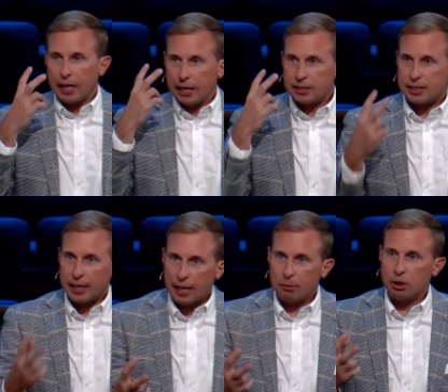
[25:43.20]
It's the
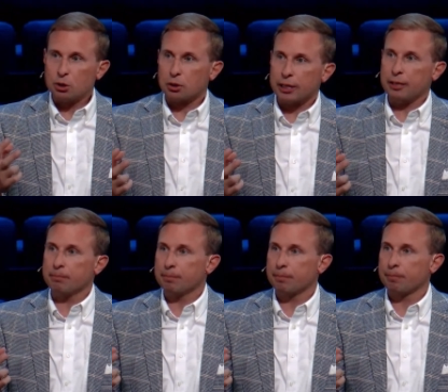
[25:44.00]
imagery
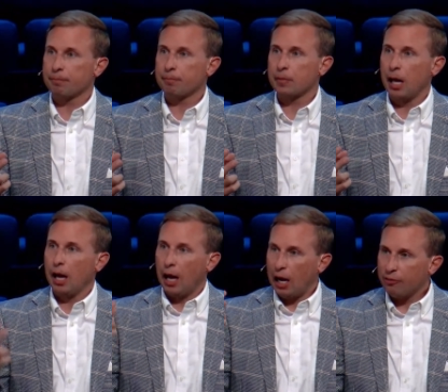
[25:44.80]

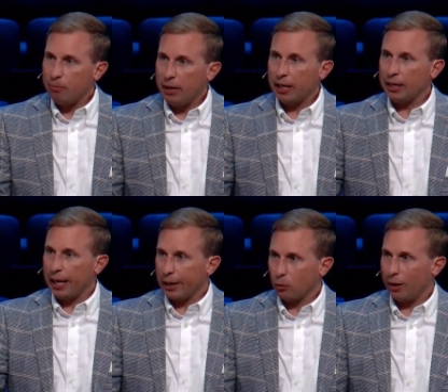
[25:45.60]
of men
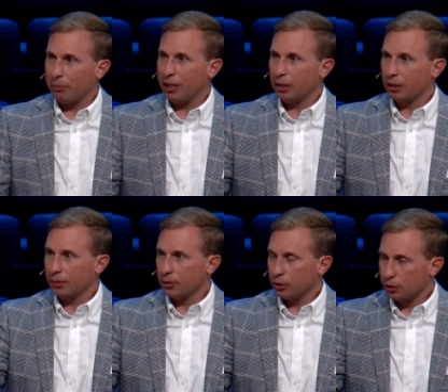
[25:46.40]
and women
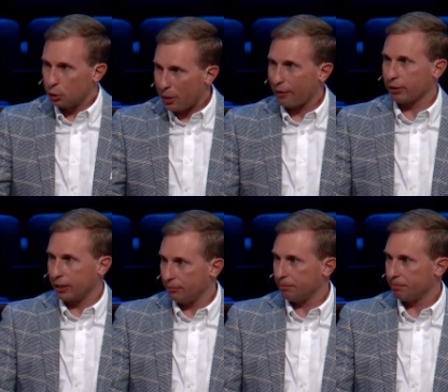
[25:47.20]
drowning.